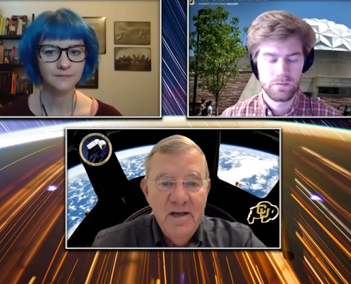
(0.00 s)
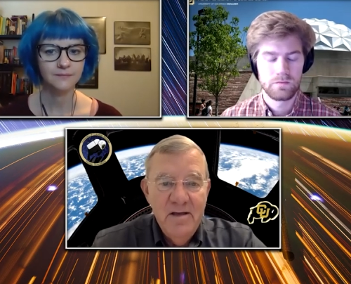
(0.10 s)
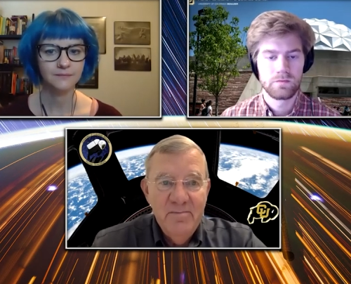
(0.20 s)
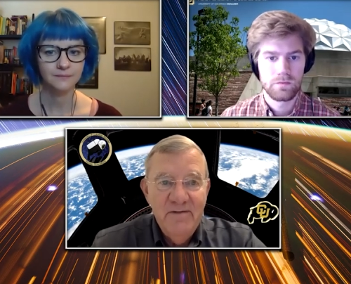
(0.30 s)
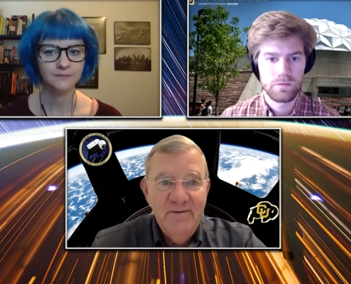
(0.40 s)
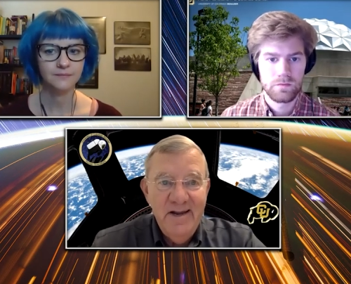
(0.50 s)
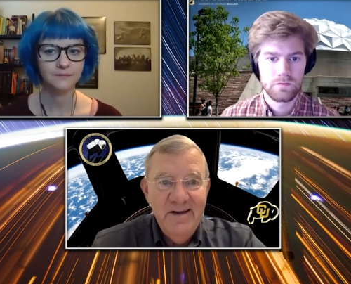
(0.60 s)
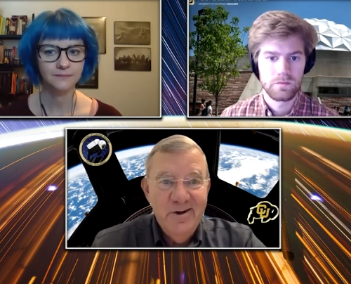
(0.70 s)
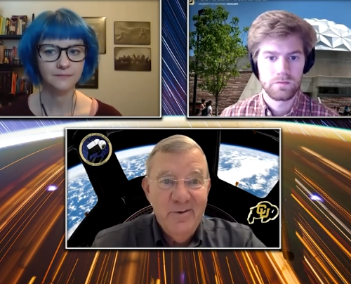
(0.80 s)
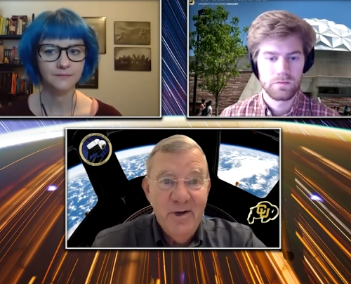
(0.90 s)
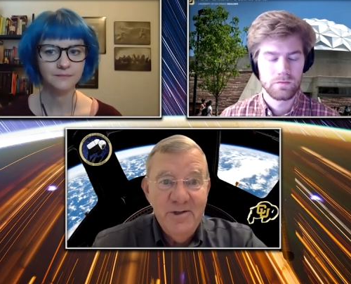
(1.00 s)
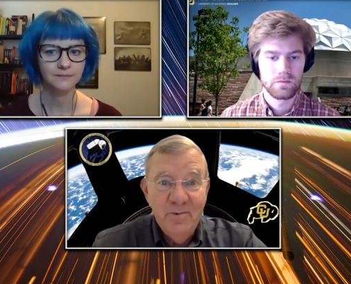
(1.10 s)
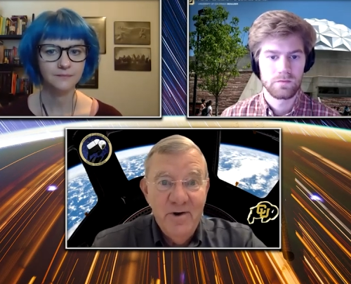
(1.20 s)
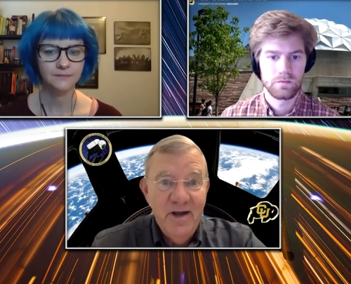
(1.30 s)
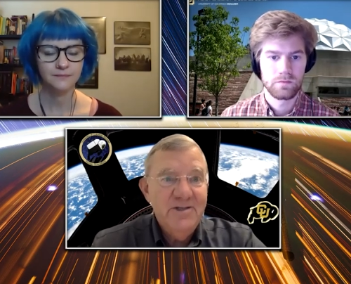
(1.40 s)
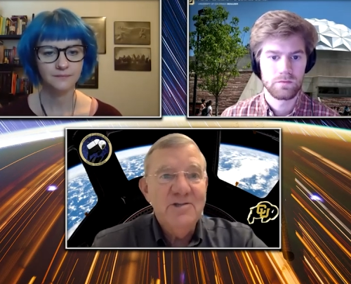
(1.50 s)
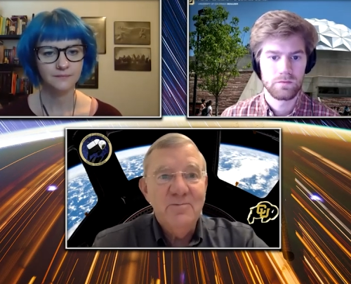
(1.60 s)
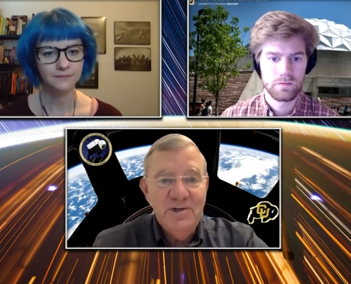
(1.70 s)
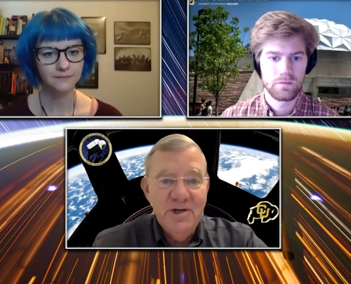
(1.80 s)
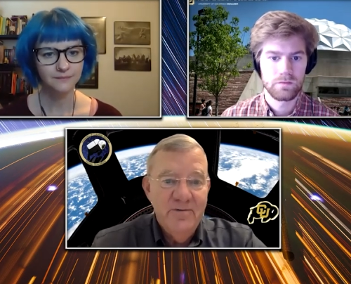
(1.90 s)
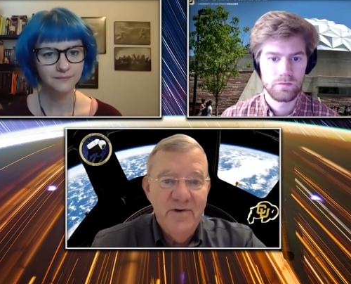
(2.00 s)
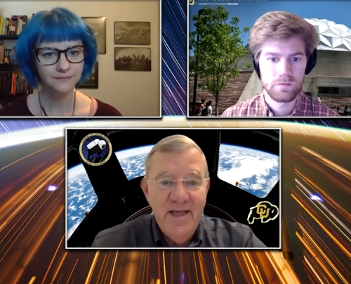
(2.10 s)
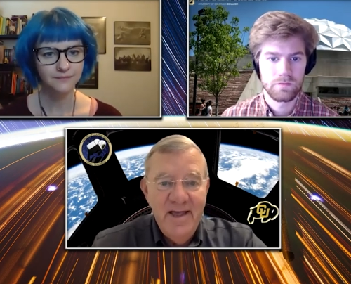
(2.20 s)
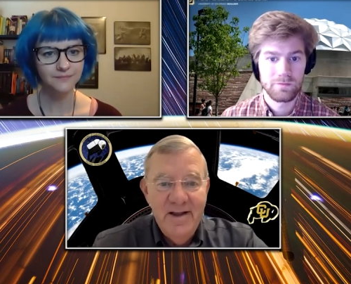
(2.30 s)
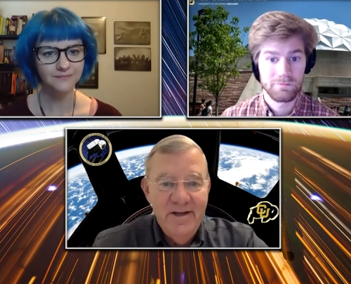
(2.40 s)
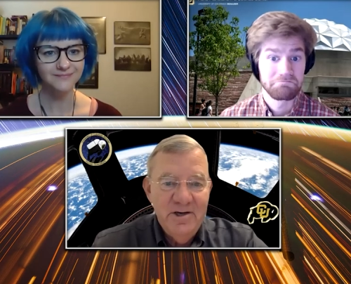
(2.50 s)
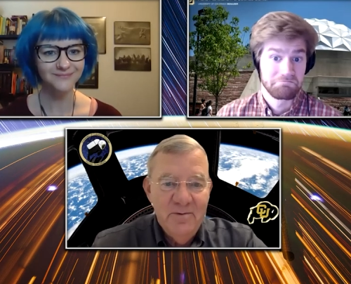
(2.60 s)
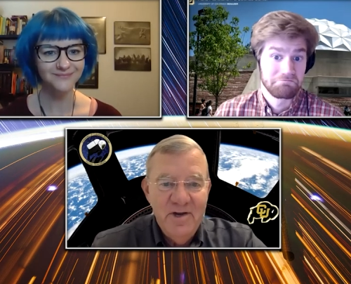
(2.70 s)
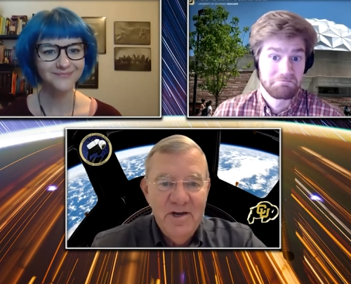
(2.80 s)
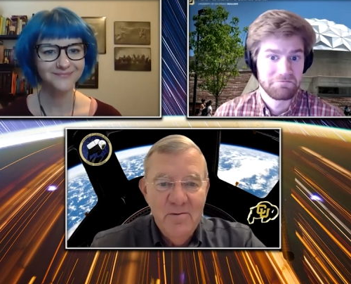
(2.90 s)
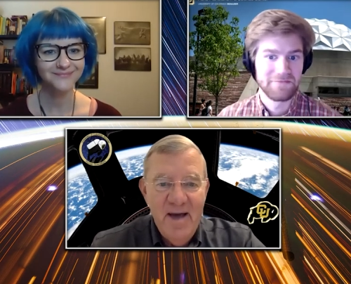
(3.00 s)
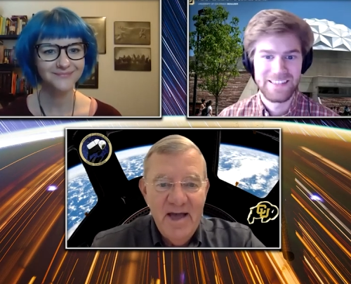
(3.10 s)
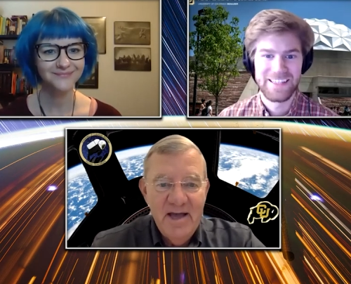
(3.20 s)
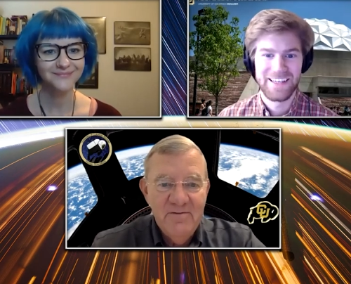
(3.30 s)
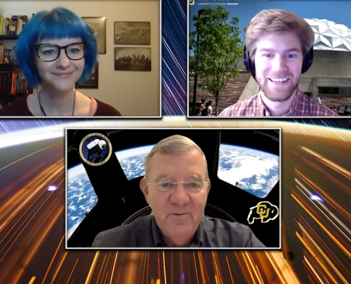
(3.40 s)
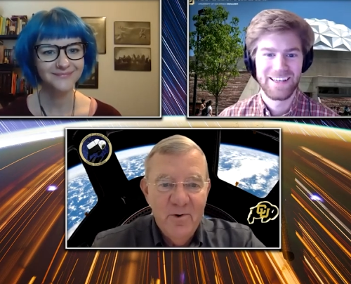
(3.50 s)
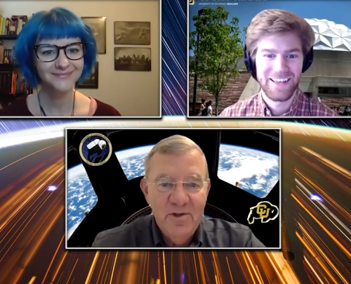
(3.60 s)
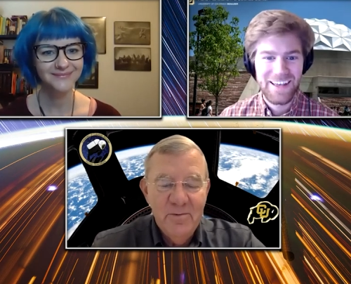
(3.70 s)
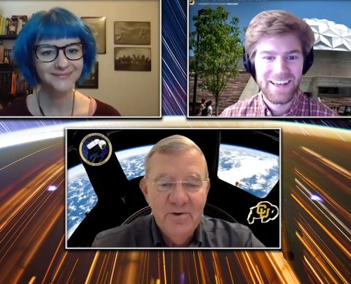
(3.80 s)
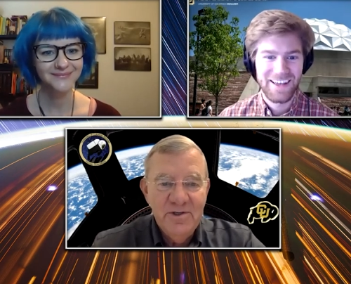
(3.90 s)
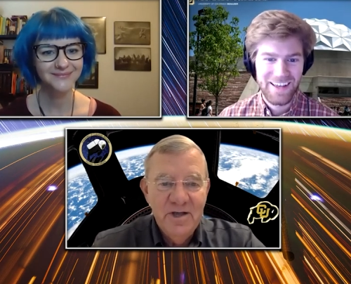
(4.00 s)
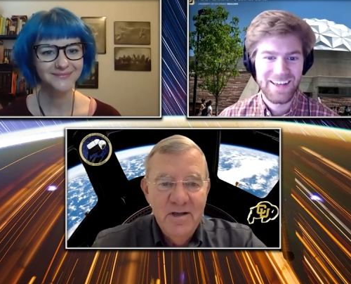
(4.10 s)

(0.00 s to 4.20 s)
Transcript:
Speaker 1: But if I didn't know a Russian word, I'd just switch over to English and we'd go back and forth. It was